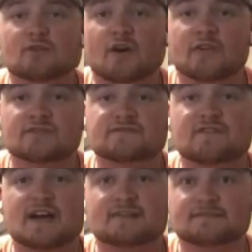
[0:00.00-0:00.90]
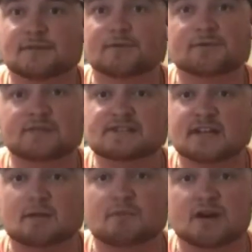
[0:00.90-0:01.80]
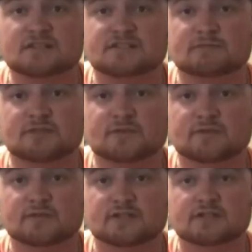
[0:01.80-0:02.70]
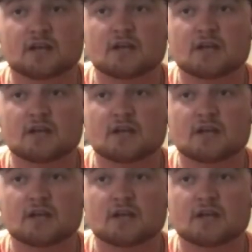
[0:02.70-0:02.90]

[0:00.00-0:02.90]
on those fast 2-3 second pauses in between twitches.